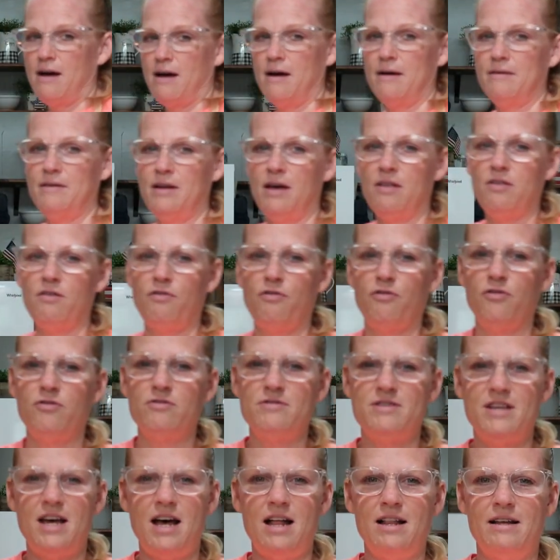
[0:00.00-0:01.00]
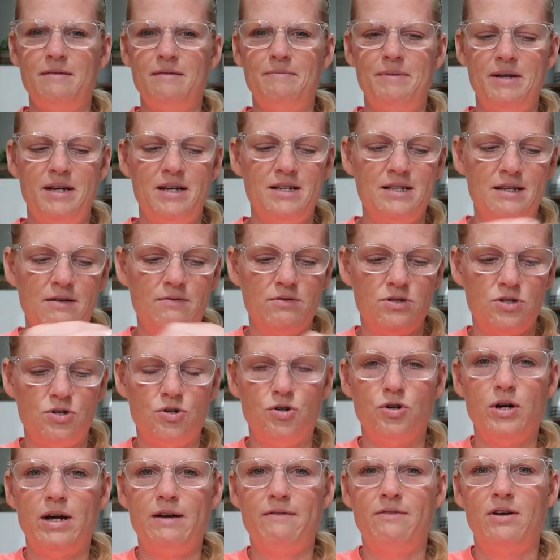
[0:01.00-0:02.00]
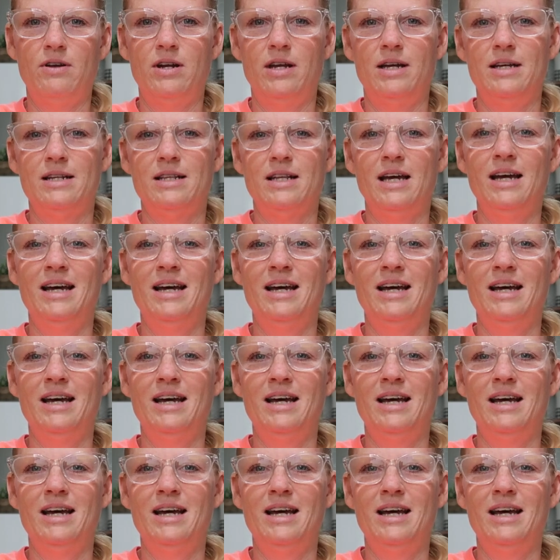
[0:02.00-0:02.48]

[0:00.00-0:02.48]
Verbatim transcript: another fruit salad because I was craving it.